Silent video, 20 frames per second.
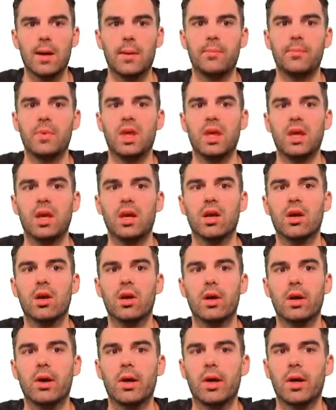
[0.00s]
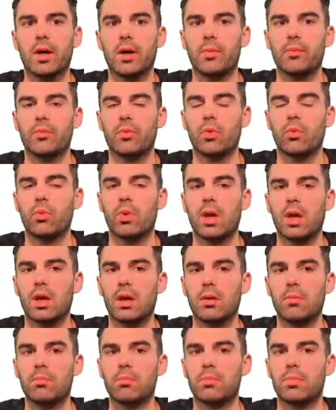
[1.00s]
Here
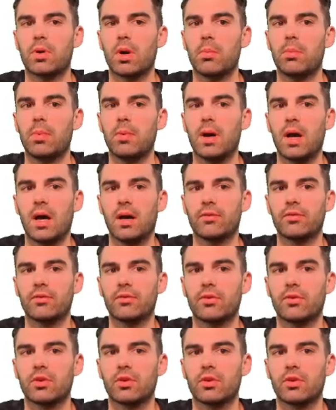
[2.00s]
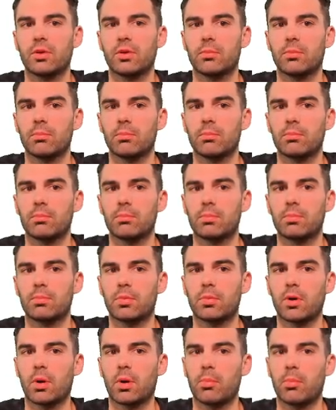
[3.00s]
we have some proposals
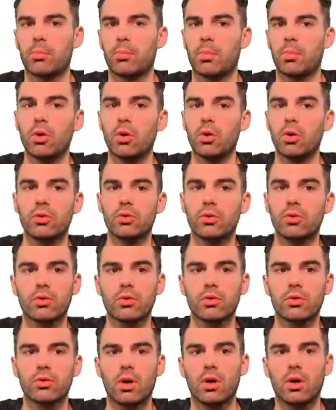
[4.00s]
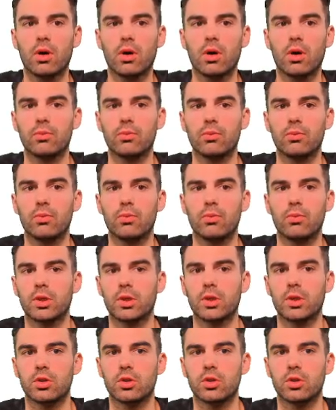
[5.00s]
of what you can choose. Okay,
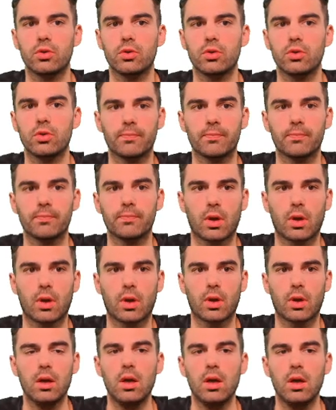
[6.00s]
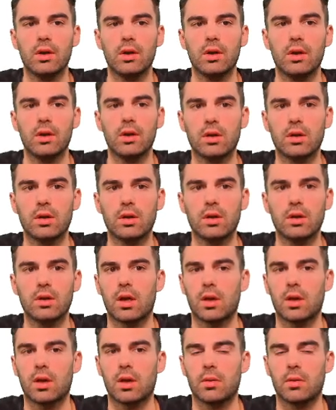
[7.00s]
so choose
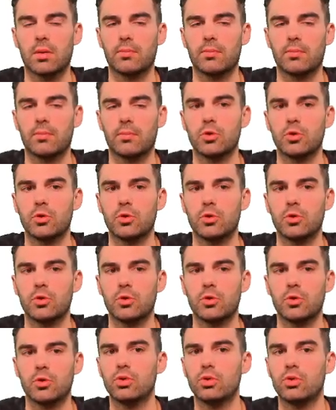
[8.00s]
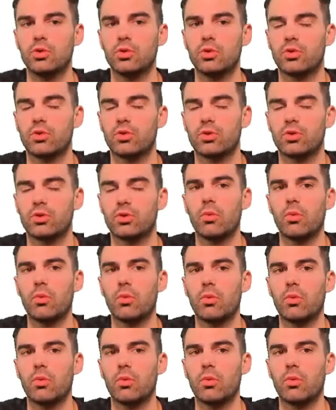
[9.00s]
one which is
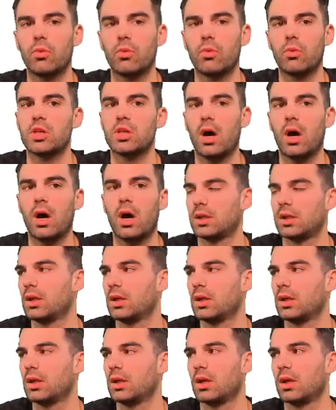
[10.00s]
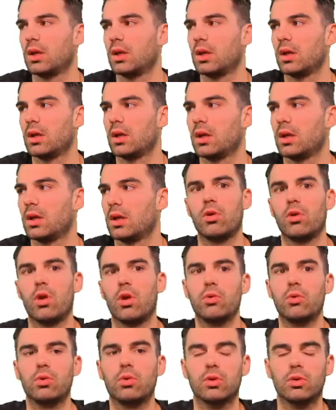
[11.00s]
not already in your
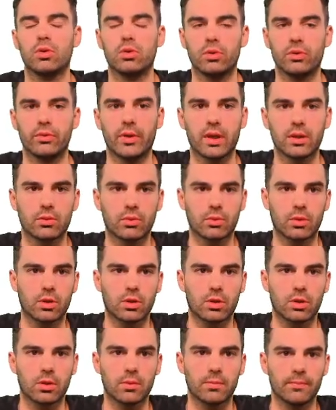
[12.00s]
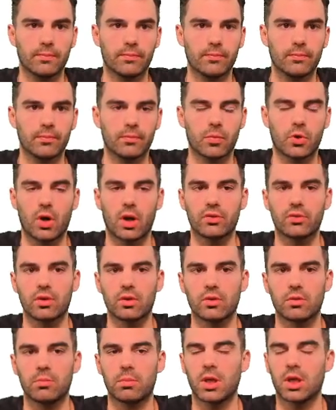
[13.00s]
local network present,
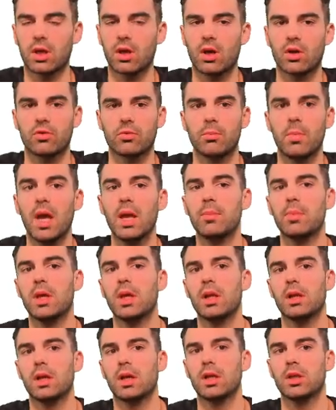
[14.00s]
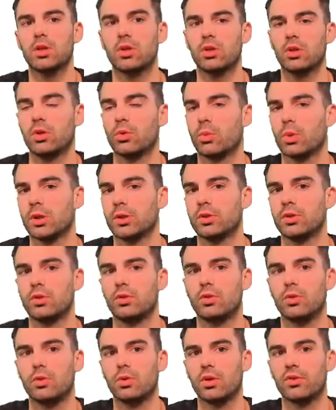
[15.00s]
because maybe later you want to
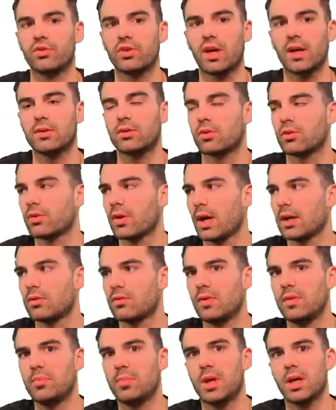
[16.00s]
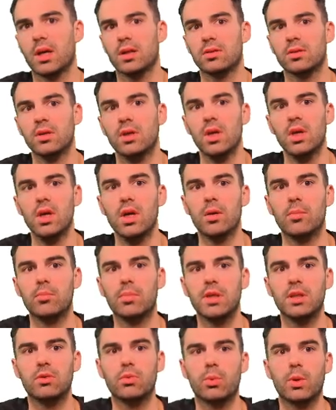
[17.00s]
do a site-to-site VPN
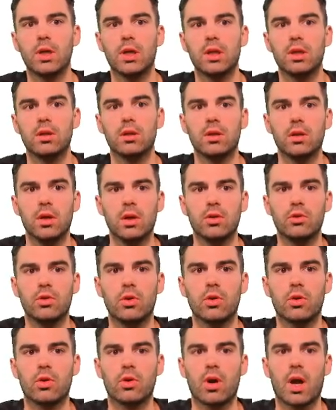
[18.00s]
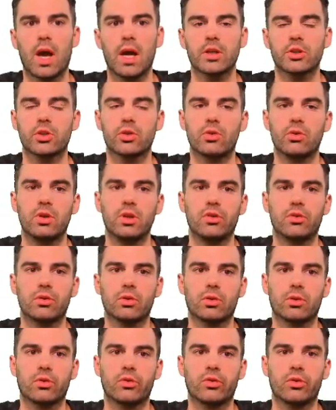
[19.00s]
between your Azure
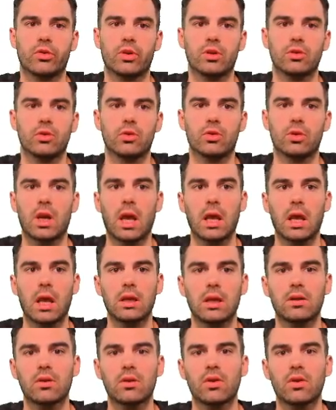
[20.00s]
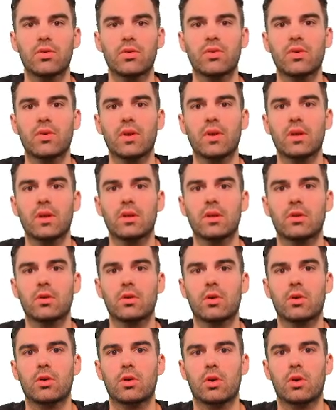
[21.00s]
resources and your data center location, and
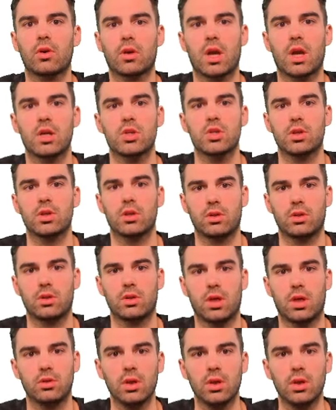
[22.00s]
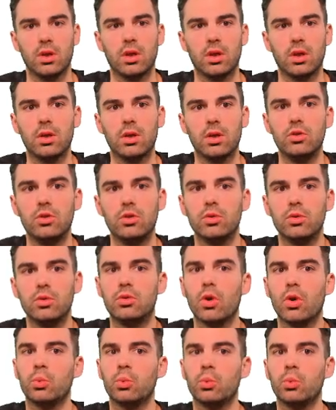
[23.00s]
then you don't want to have
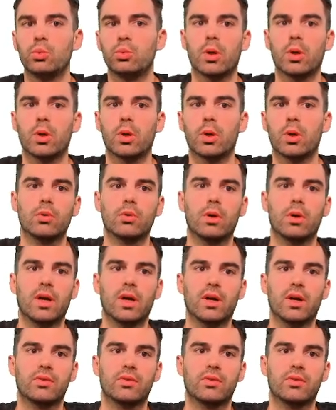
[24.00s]
an IP overlap.